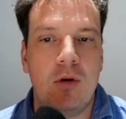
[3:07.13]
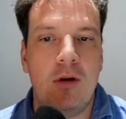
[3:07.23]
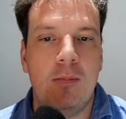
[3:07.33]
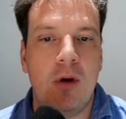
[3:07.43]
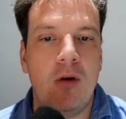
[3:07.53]

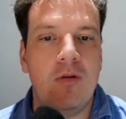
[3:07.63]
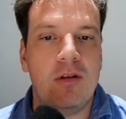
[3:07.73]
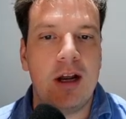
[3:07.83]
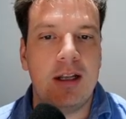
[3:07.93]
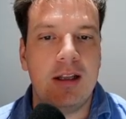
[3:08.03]

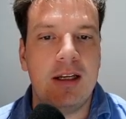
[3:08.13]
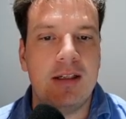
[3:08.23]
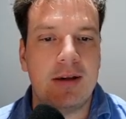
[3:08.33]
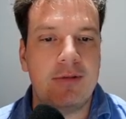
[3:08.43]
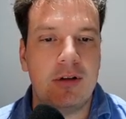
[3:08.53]
Overriding these,
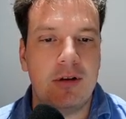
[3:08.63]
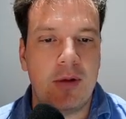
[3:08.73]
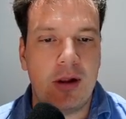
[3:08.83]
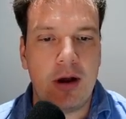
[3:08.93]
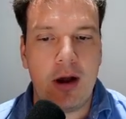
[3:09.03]
I've turned them
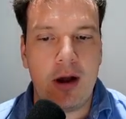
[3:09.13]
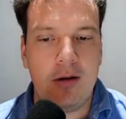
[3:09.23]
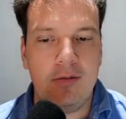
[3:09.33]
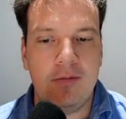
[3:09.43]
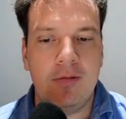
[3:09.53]
all
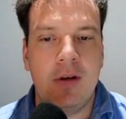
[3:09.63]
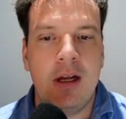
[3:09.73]
off.